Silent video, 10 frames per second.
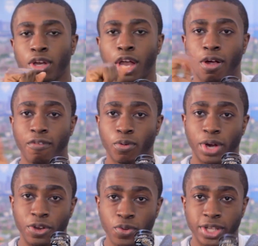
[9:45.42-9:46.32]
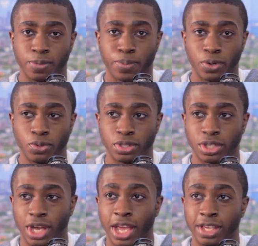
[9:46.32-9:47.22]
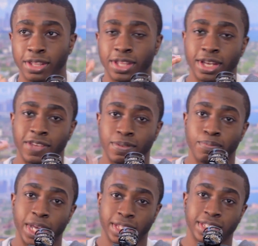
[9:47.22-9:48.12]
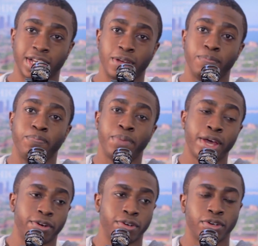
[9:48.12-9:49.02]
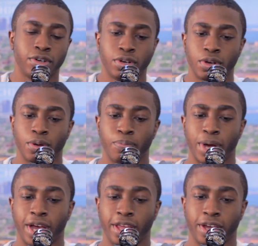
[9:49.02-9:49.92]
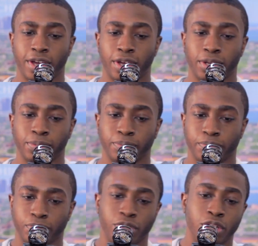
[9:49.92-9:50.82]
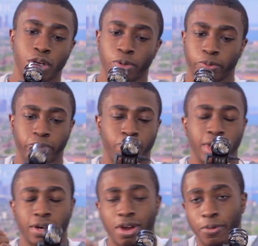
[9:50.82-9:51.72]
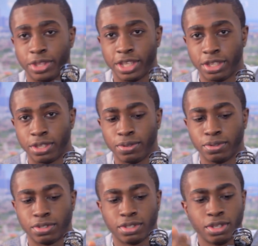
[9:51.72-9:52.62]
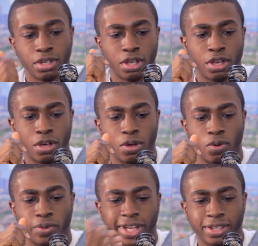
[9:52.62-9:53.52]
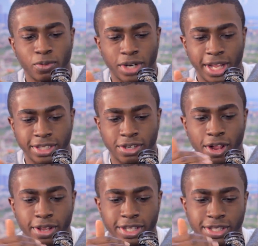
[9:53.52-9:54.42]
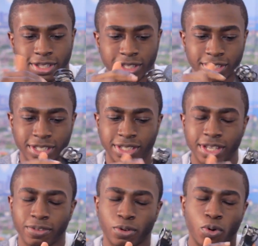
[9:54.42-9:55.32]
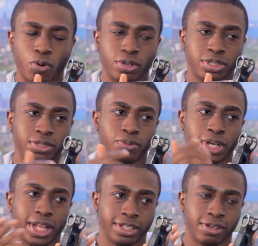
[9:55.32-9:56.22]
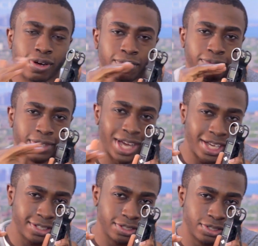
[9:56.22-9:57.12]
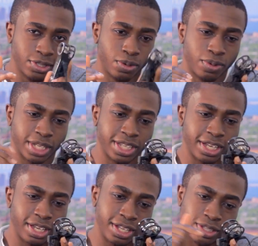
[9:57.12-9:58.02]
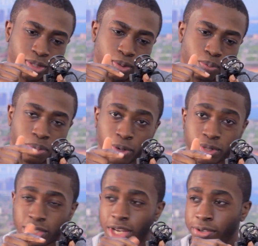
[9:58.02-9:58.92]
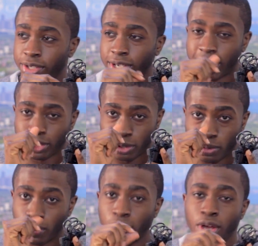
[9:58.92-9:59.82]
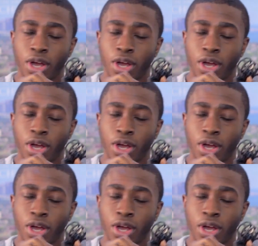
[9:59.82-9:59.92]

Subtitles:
However, when I do get to post, I can then even make the sound better by playing around with the EQs. What I like to call it, this thing records what I like to call flat. So when I take it into post, I usually like to